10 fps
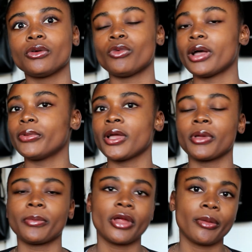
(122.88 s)
why
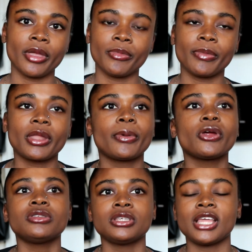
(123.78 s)
becoming a parent made me a better
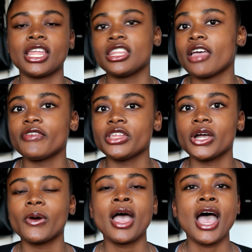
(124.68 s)
person, and in that
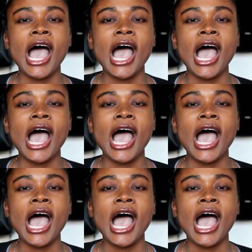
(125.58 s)
video